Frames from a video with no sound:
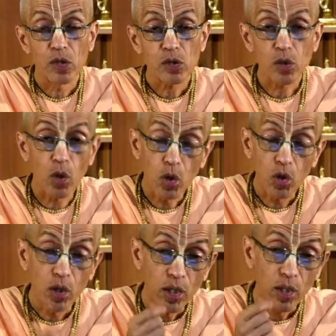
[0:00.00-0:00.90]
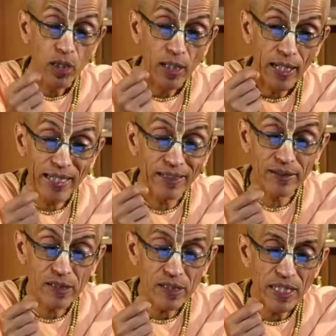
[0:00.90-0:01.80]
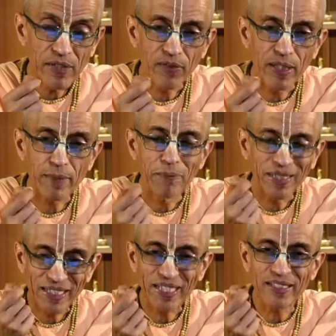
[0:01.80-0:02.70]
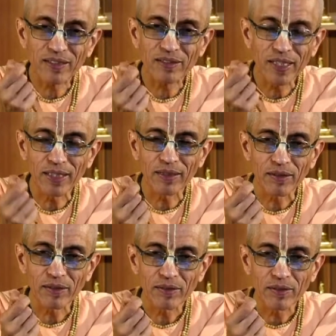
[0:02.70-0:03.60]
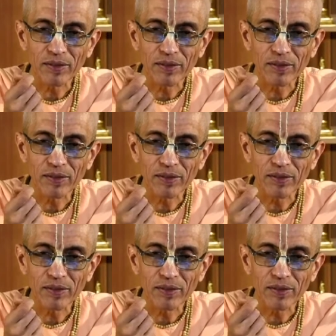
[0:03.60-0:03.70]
So, like this, if a material thing,